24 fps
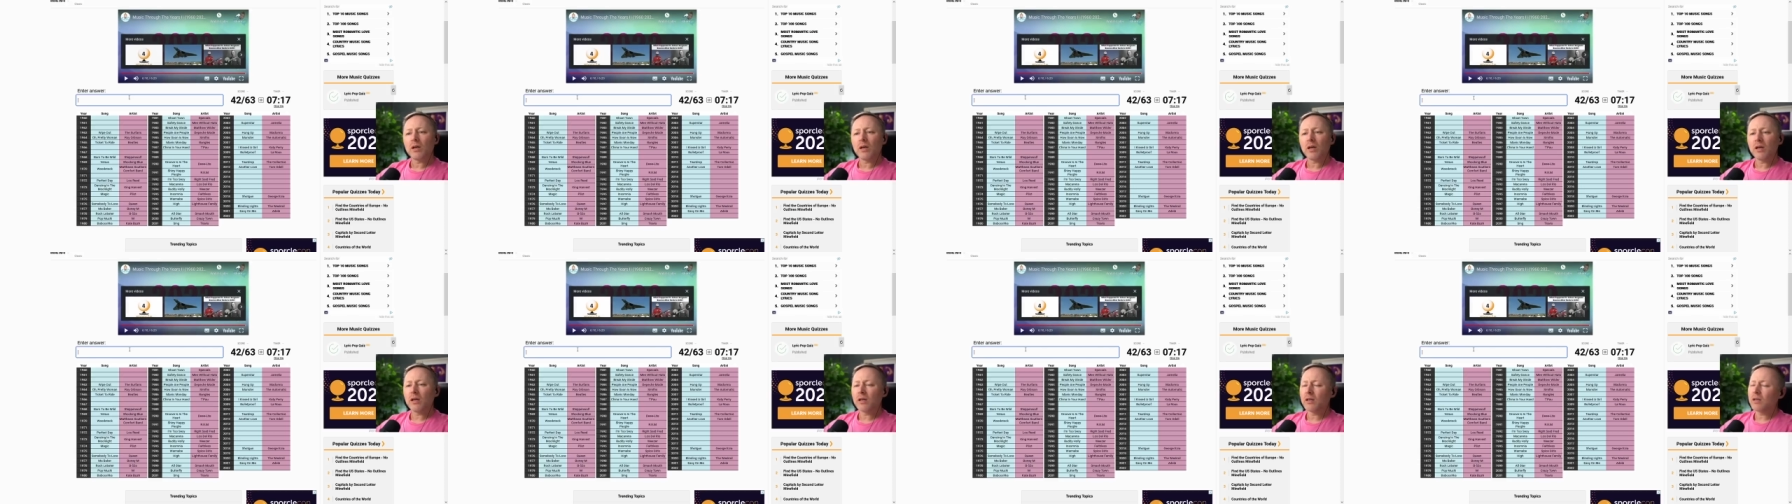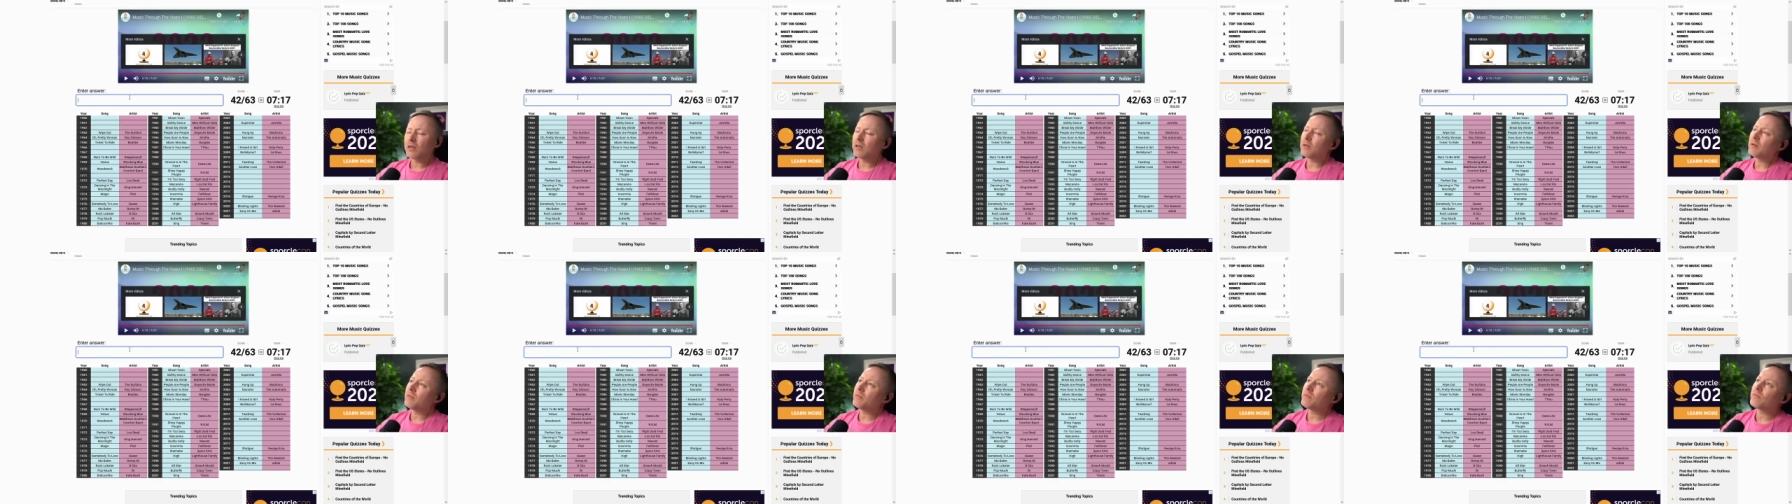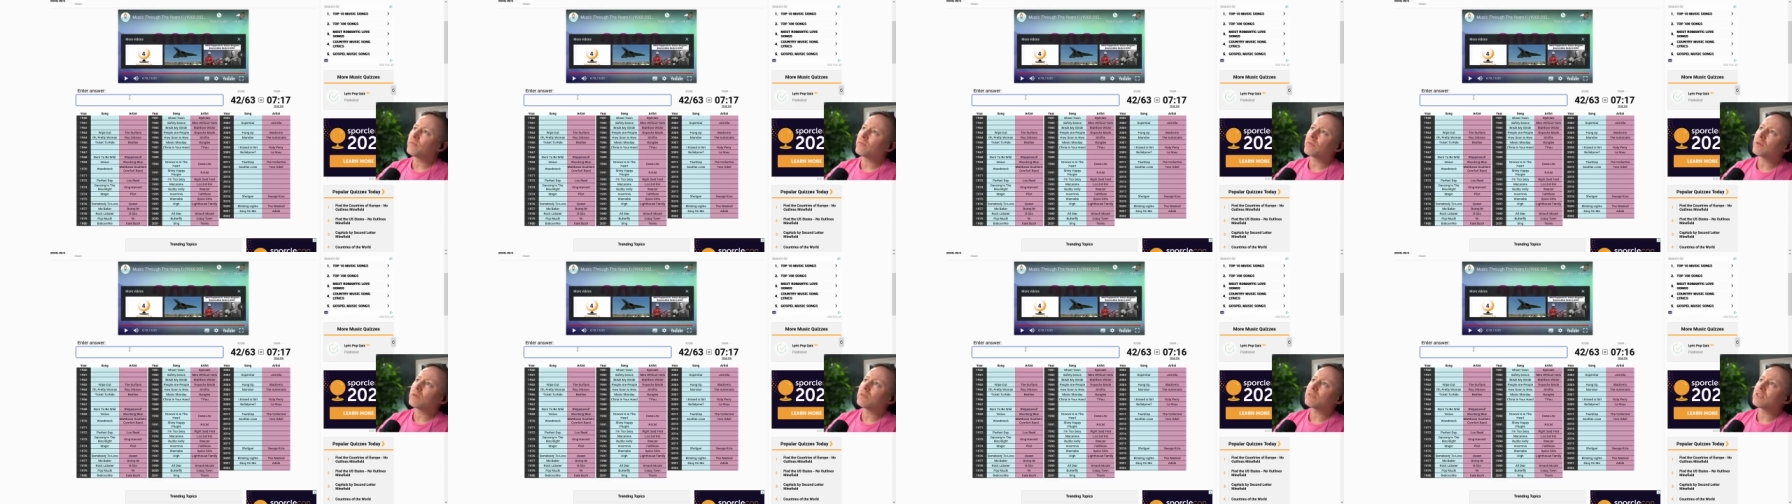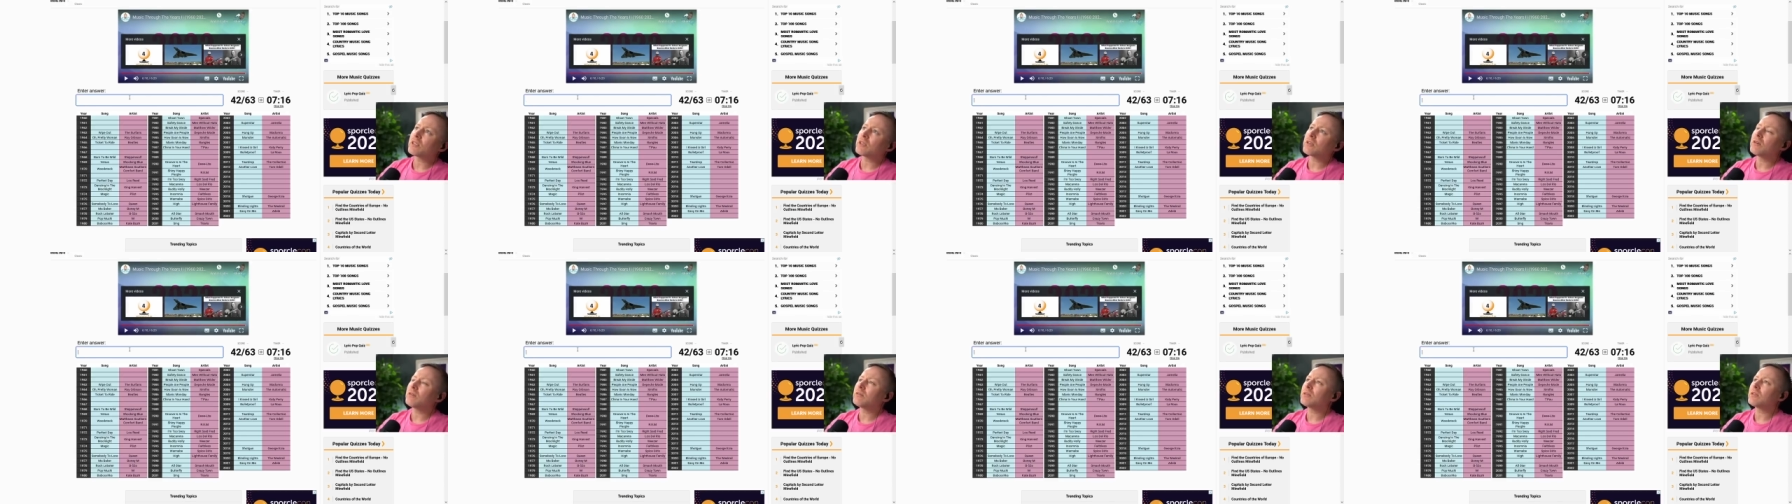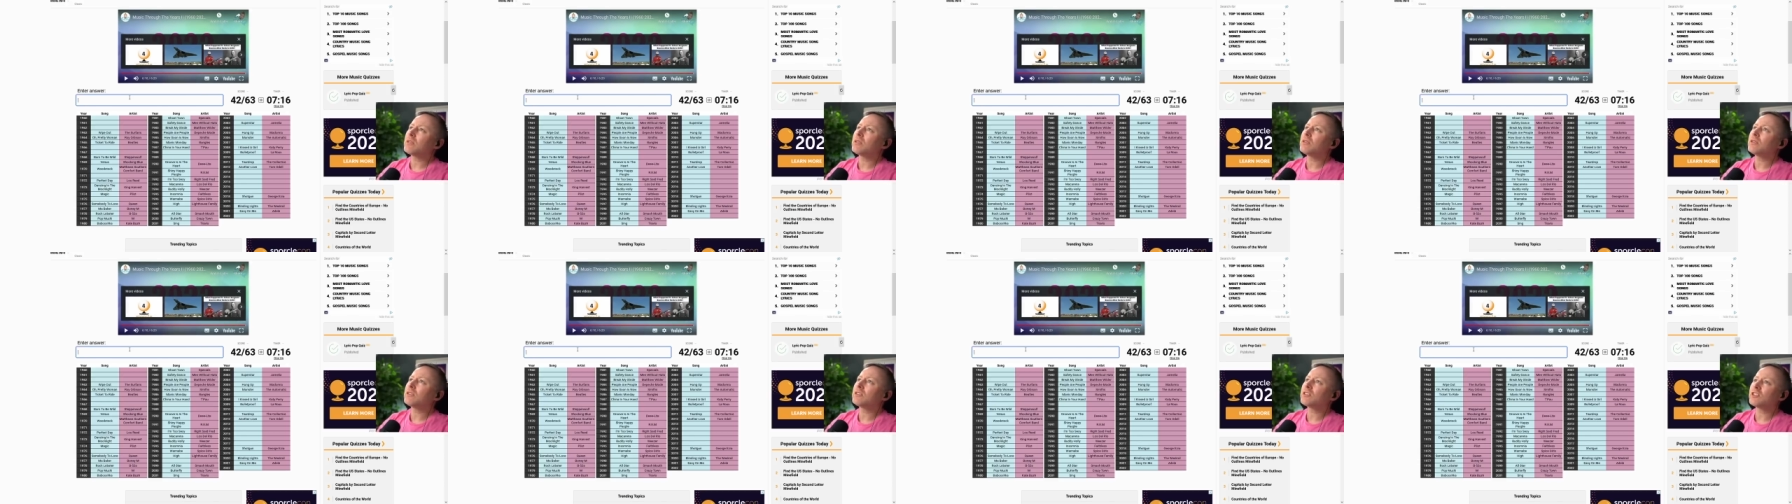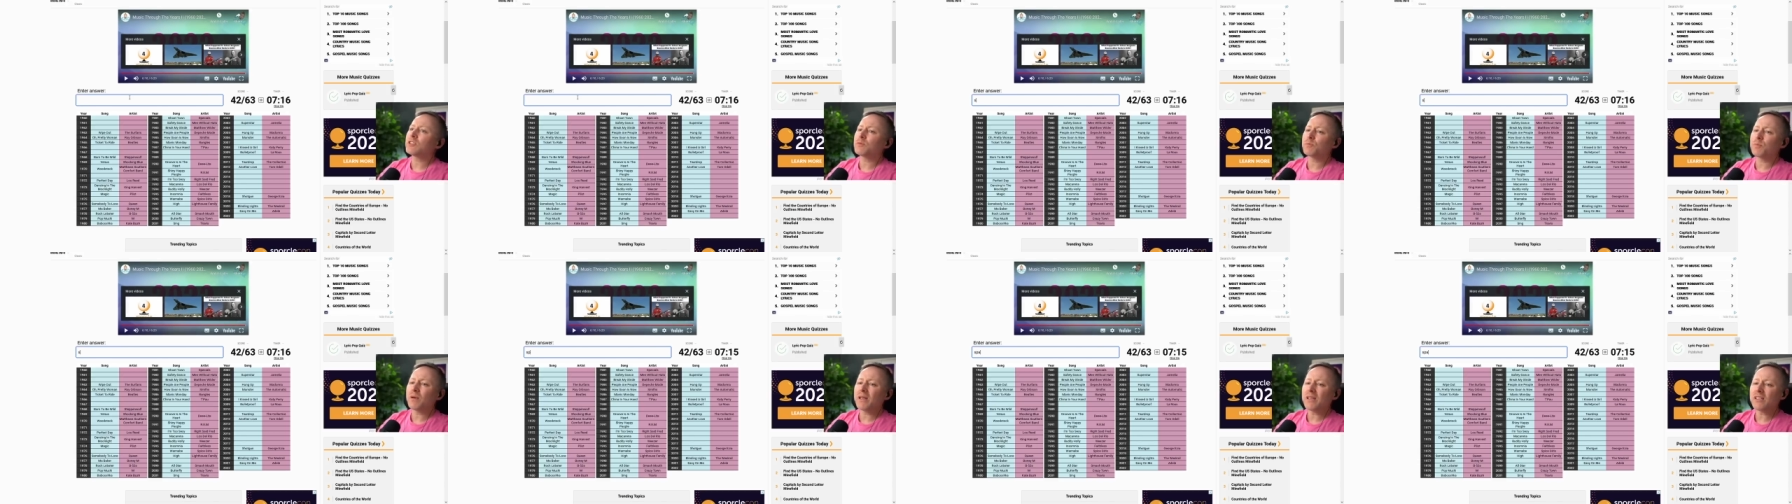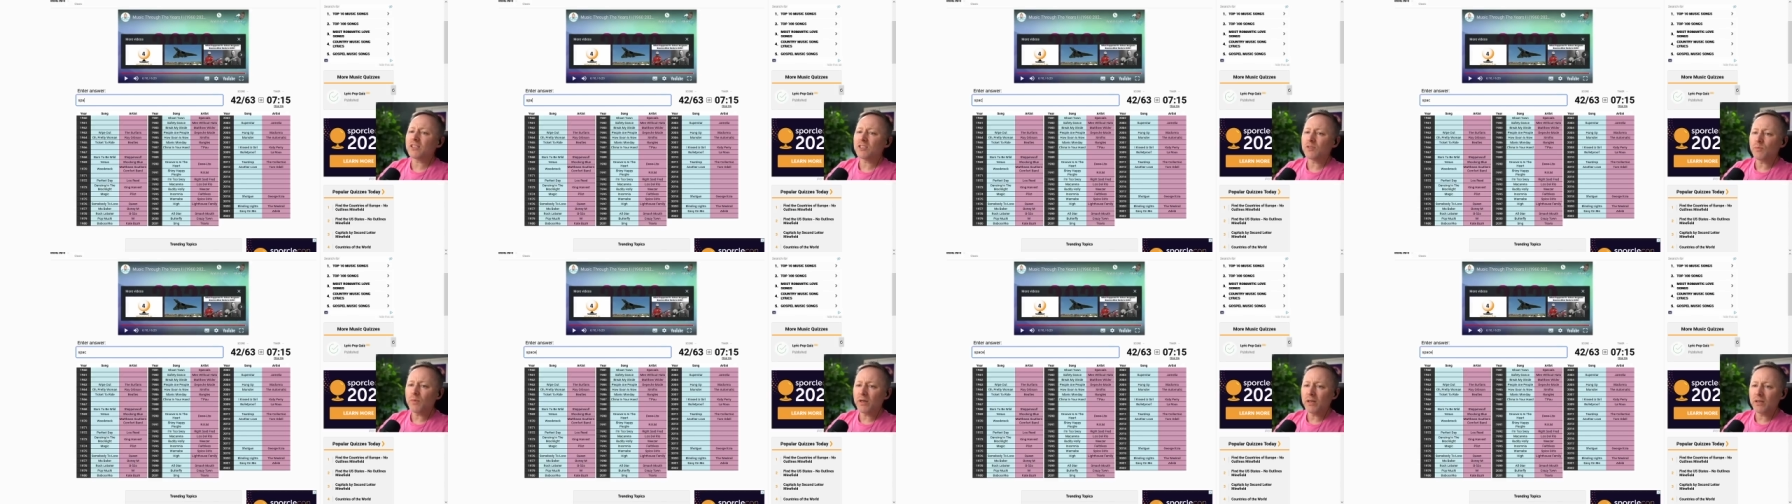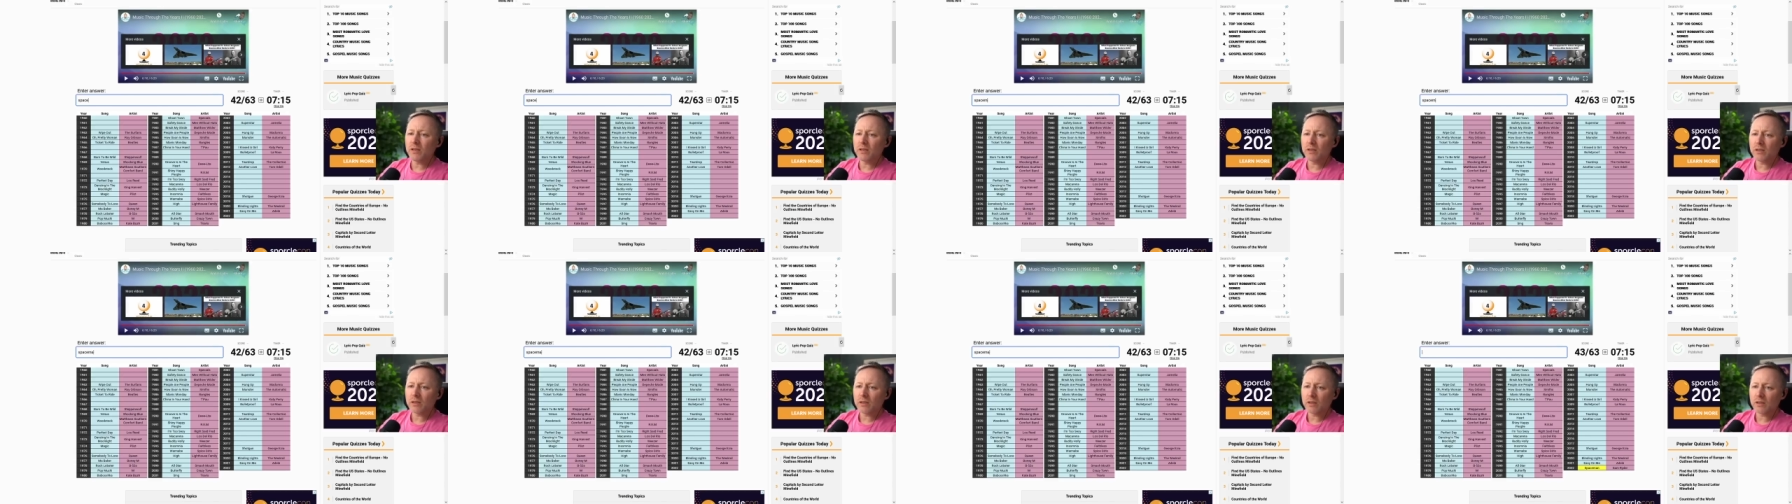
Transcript: Um, what's it called again? Spaceman.